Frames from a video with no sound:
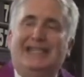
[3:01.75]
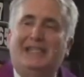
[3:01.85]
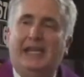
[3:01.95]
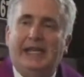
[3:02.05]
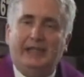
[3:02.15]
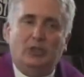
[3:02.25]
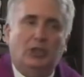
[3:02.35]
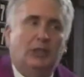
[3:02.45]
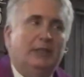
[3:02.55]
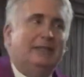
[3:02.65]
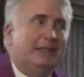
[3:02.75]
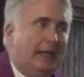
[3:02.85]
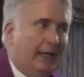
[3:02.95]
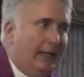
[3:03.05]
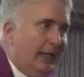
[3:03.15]
intentionally
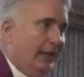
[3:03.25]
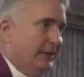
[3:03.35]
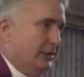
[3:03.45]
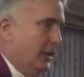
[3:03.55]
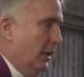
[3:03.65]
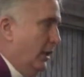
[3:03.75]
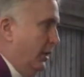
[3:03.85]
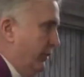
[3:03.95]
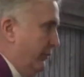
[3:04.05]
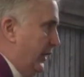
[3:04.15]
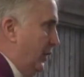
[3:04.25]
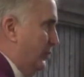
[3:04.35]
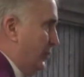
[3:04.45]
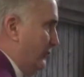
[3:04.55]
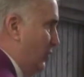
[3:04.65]
ties the
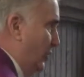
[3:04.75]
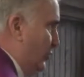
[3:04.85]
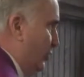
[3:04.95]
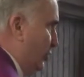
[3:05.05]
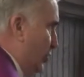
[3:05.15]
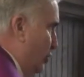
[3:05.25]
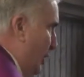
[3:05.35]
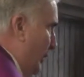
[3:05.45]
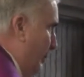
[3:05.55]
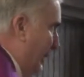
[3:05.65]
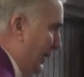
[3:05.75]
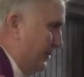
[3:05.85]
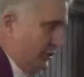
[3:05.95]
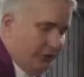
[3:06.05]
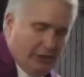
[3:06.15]
figures of Jesus and John the
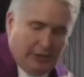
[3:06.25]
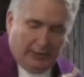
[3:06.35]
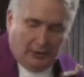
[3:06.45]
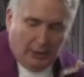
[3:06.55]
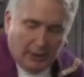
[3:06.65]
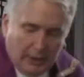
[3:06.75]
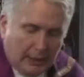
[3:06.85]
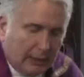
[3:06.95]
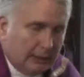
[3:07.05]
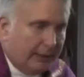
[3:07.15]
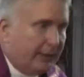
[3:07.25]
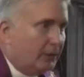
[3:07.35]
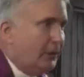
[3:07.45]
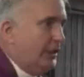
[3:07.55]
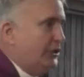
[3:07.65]
Baptist together,
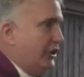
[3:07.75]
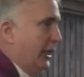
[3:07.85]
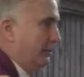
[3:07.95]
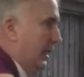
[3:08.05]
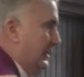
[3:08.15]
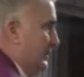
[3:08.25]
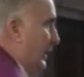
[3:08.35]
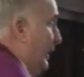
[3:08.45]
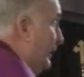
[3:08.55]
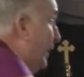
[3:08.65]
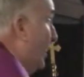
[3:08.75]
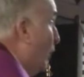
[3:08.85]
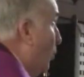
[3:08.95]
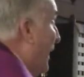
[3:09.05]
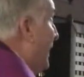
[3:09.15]
literally side by side, in
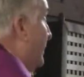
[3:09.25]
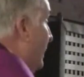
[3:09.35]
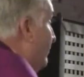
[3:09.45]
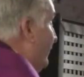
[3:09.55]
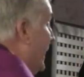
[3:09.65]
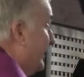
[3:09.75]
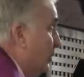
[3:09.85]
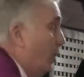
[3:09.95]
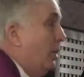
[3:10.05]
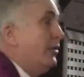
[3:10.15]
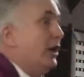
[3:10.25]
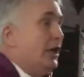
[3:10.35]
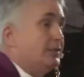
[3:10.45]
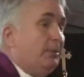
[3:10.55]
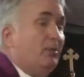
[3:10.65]
a way that, in fact, no other
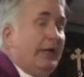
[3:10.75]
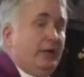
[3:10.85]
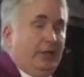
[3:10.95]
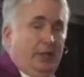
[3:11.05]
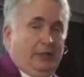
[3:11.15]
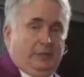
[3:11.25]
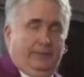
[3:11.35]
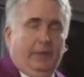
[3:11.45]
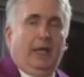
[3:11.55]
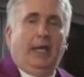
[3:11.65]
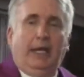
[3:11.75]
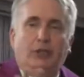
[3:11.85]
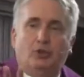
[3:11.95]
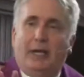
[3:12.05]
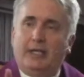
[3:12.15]
Gospel writer does. And
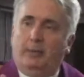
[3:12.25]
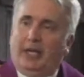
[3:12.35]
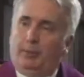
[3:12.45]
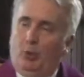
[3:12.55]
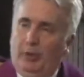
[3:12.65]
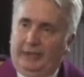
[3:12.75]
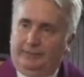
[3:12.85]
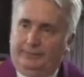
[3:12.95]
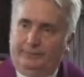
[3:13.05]
he's trying to make a point.